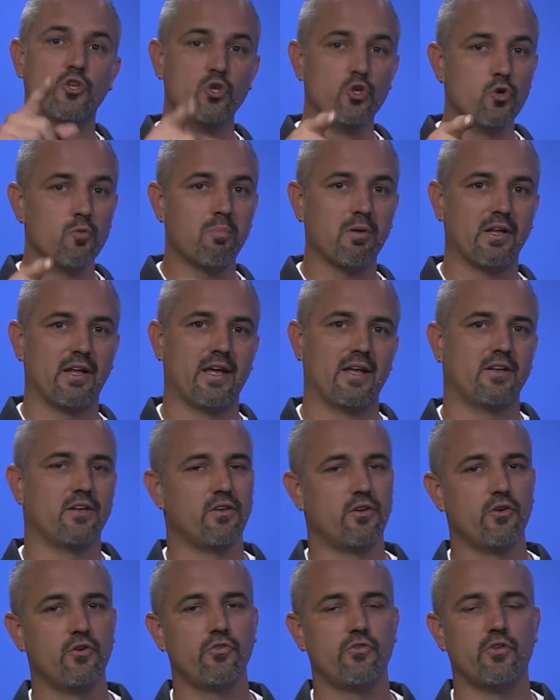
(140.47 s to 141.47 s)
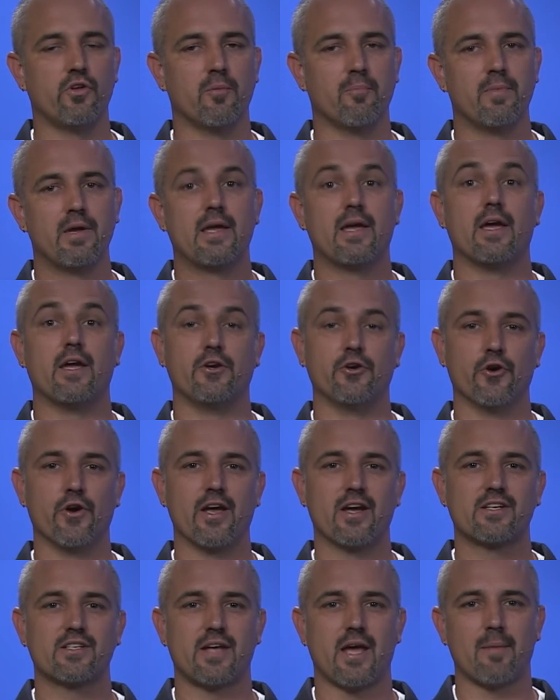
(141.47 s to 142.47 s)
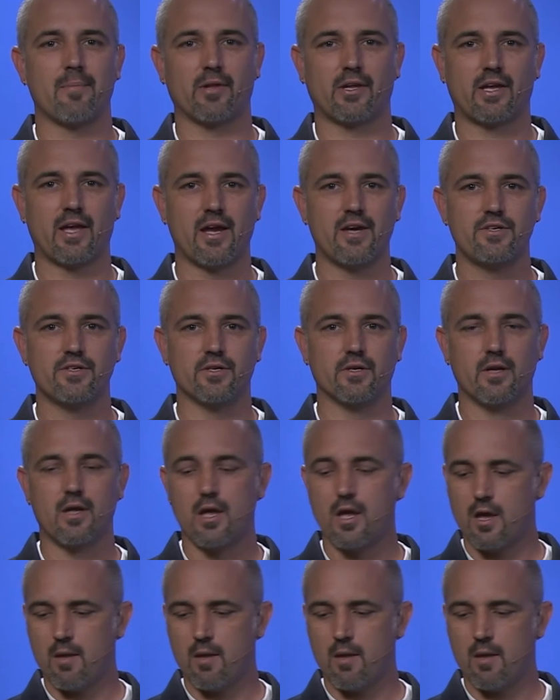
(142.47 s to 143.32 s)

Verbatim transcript: you plan to use them in your next application